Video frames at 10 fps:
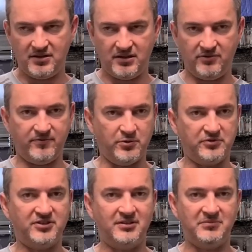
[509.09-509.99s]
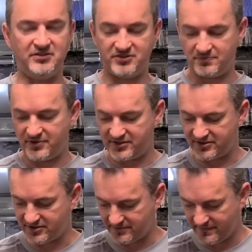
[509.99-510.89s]
your 14mm
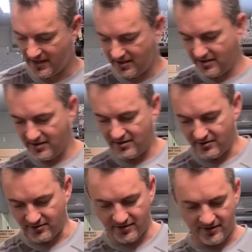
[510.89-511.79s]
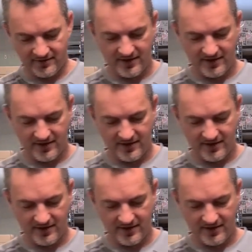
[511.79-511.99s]
suppressors. All right.